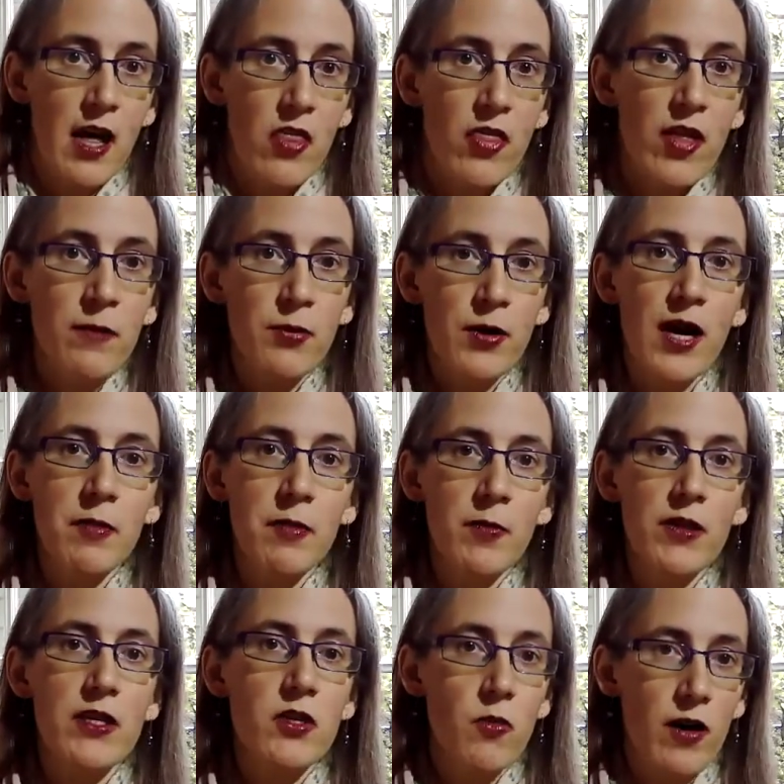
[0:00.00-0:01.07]
then
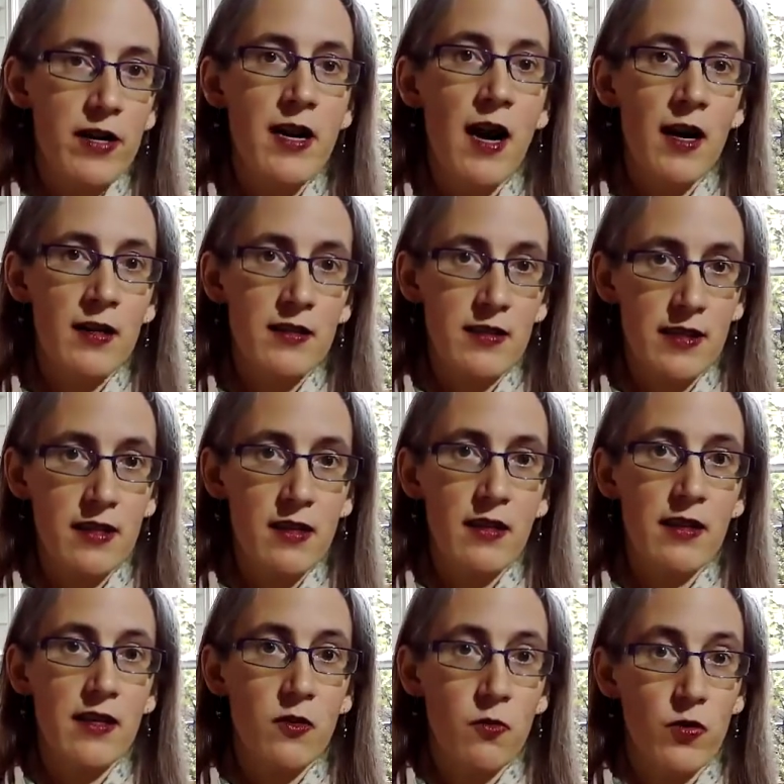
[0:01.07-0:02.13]
probably you are not
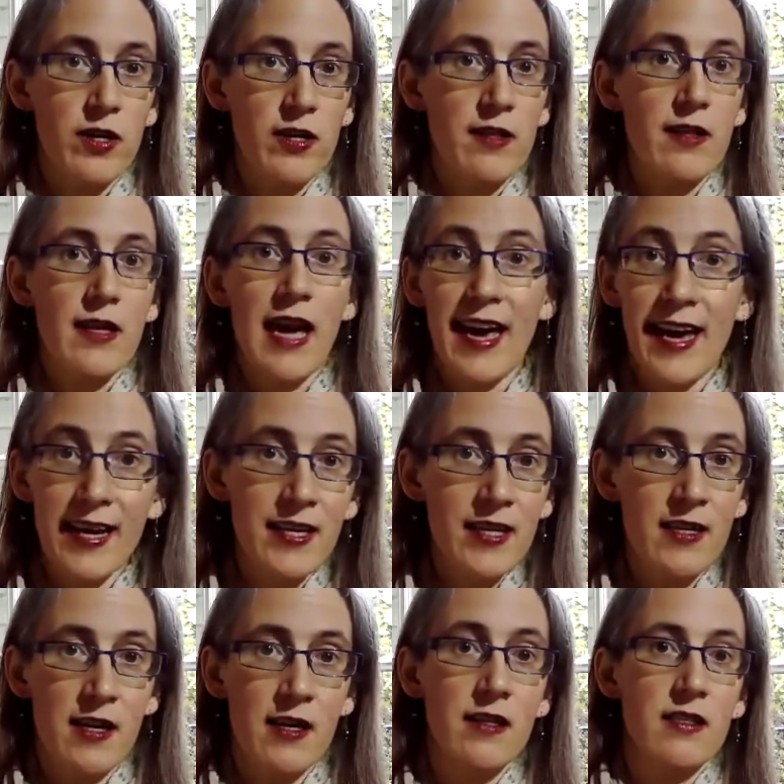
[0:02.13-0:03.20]
dealing with any
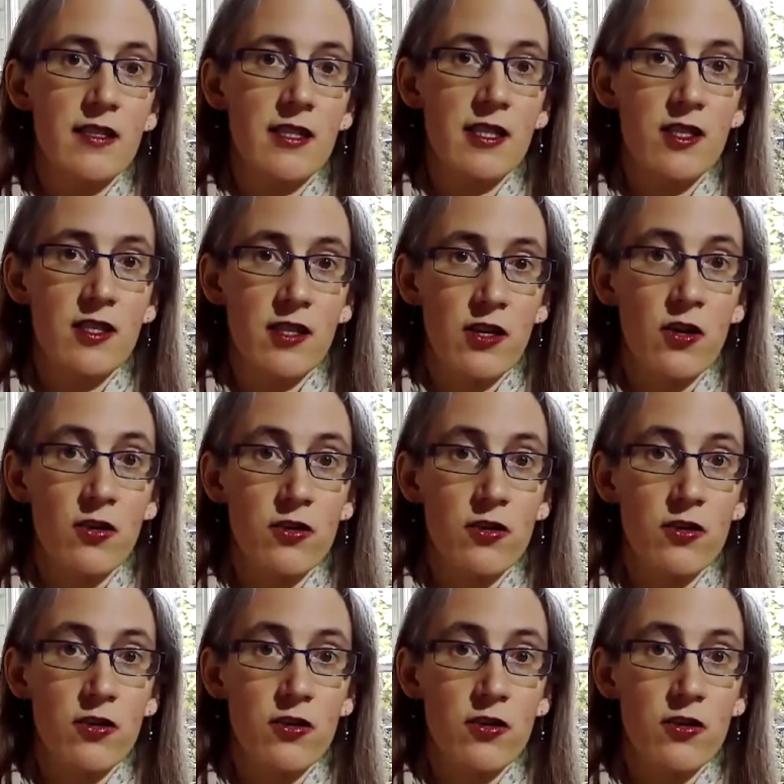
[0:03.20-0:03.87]
constants at all.